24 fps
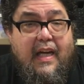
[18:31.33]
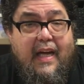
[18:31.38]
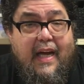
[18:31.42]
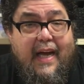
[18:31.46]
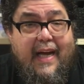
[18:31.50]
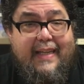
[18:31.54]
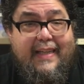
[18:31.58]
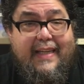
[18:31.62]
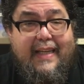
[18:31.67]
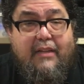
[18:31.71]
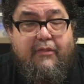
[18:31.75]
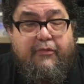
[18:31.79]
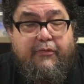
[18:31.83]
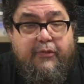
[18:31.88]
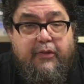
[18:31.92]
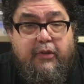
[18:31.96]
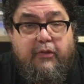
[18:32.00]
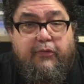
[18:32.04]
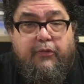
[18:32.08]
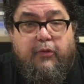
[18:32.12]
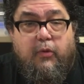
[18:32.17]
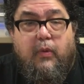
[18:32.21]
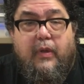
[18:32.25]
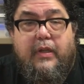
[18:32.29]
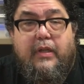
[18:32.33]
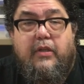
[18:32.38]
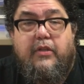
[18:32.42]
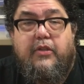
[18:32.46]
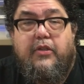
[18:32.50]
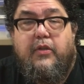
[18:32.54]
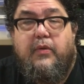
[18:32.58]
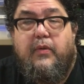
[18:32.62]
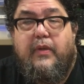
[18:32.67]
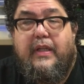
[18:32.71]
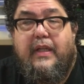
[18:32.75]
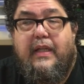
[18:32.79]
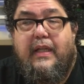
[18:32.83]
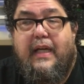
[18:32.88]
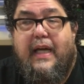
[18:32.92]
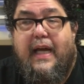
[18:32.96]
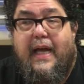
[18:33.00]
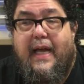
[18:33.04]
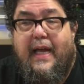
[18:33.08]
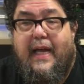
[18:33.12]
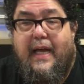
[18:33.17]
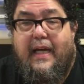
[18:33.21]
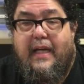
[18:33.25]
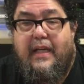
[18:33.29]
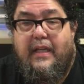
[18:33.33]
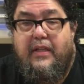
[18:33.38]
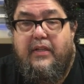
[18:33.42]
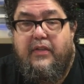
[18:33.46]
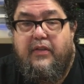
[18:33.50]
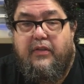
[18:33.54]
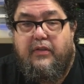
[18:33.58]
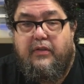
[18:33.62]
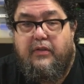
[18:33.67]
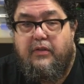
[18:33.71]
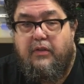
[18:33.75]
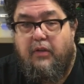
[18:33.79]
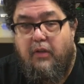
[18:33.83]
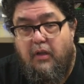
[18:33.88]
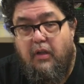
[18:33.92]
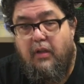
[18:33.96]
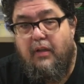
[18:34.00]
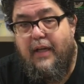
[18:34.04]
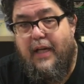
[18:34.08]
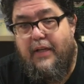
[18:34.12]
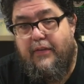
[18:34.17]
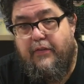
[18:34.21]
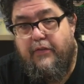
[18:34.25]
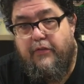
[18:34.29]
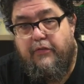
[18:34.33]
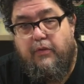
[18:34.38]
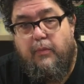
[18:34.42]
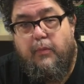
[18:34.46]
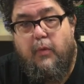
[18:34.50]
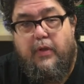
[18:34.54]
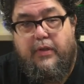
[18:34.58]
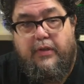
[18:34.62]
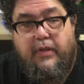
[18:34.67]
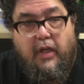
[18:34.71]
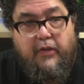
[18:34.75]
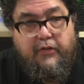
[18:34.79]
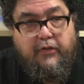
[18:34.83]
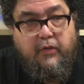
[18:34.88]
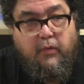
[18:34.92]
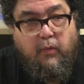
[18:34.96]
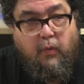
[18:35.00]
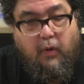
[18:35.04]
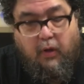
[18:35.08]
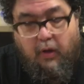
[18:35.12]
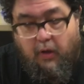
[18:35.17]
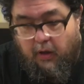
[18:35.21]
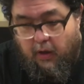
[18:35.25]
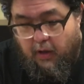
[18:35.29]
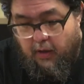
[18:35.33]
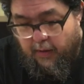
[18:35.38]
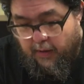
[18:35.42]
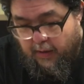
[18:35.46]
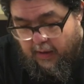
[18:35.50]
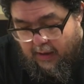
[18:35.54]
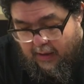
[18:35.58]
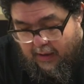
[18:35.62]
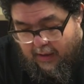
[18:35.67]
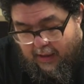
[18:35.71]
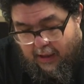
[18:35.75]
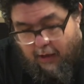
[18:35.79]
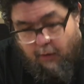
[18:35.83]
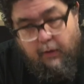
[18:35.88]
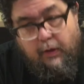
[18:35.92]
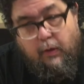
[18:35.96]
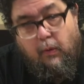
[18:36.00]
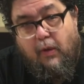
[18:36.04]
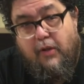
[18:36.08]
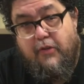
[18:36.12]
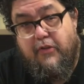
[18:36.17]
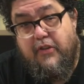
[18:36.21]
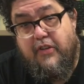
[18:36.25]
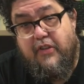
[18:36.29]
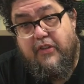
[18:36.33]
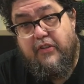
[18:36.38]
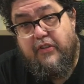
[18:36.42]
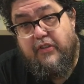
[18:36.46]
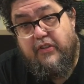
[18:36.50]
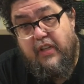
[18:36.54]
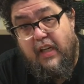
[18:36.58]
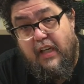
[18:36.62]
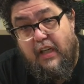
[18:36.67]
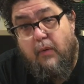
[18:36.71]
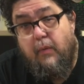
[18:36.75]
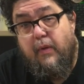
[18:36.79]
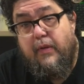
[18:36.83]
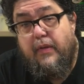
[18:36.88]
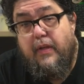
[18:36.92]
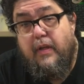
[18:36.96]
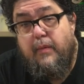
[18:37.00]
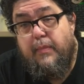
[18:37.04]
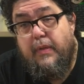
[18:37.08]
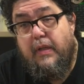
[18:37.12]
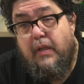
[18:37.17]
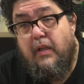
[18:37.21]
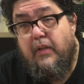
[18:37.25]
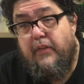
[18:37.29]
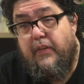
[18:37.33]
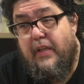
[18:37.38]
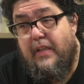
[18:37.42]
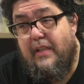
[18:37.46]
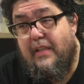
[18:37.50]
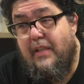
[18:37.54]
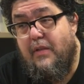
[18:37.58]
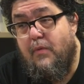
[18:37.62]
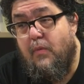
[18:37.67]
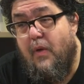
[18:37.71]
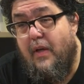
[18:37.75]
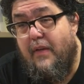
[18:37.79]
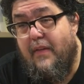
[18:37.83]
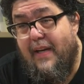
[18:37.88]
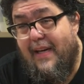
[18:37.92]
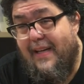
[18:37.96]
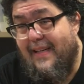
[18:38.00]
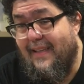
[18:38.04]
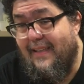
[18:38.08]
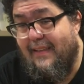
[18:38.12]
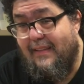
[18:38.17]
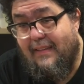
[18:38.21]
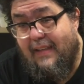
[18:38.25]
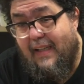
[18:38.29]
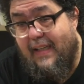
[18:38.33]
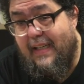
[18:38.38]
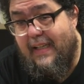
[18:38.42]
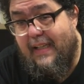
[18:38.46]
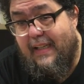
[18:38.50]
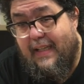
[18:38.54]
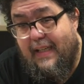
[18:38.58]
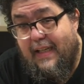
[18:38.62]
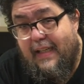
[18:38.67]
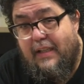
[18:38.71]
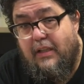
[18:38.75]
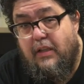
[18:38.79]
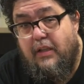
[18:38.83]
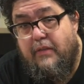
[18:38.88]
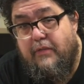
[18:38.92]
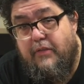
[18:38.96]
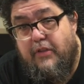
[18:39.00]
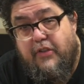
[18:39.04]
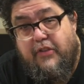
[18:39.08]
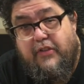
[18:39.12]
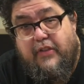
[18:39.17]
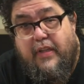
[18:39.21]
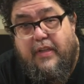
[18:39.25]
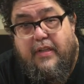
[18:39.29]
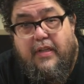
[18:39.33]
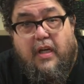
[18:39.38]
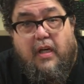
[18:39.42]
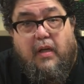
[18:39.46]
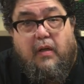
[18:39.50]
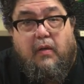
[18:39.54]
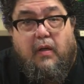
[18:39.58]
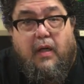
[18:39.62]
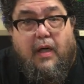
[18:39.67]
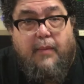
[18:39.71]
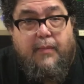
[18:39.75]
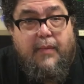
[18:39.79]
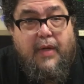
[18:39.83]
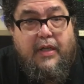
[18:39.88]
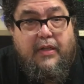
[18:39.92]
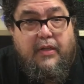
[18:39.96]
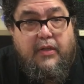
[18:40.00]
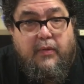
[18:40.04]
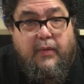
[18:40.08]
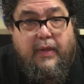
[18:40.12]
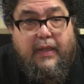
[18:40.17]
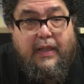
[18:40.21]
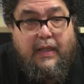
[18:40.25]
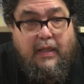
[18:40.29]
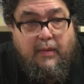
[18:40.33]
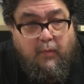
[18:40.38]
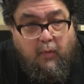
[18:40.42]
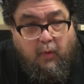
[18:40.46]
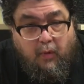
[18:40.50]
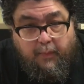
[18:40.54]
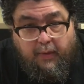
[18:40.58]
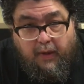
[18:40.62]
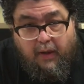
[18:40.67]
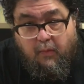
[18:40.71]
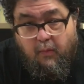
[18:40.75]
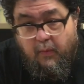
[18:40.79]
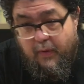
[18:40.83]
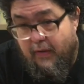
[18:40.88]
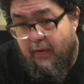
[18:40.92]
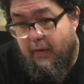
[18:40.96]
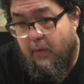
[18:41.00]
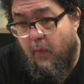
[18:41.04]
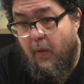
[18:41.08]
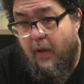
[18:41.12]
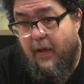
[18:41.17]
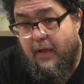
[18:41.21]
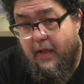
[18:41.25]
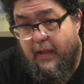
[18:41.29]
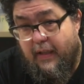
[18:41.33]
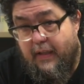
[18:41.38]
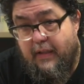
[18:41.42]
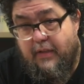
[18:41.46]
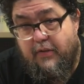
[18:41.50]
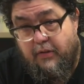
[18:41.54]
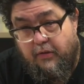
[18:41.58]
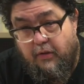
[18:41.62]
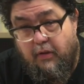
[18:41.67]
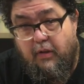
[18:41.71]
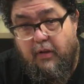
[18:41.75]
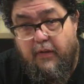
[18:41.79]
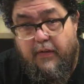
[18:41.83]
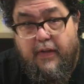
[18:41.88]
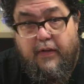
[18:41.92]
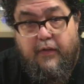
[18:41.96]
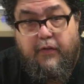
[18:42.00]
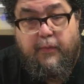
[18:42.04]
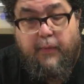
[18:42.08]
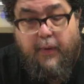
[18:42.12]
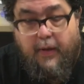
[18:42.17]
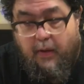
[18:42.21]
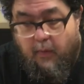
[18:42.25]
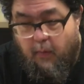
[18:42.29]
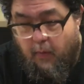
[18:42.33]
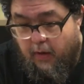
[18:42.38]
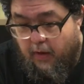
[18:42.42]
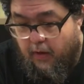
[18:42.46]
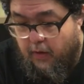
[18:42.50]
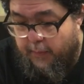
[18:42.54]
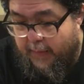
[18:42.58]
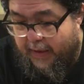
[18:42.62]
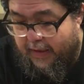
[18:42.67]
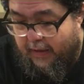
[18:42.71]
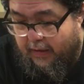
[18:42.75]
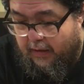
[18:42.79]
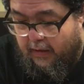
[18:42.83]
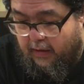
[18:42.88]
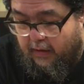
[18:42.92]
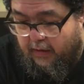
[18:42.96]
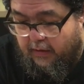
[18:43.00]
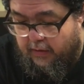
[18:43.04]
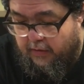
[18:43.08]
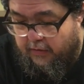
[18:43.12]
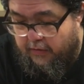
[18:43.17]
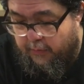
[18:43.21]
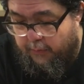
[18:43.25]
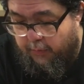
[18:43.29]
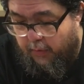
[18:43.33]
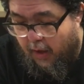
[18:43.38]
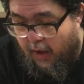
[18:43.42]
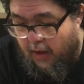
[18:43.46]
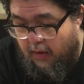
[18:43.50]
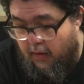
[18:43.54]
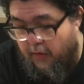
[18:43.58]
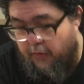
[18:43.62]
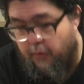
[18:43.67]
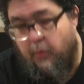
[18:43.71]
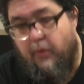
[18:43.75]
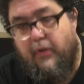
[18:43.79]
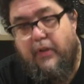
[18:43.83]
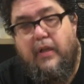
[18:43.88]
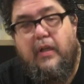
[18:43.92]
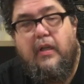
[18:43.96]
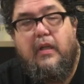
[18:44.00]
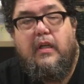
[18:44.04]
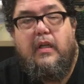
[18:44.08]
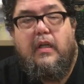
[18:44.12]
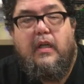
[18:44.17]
and get a feel for what you're doing and learn lessons from what doesn't work. It requires you to stick with it, because I did one that I didn't like and I could have just said, no, I'm not doing anymore, but I really wanted to, to learn this and I wanted to make some progress with it.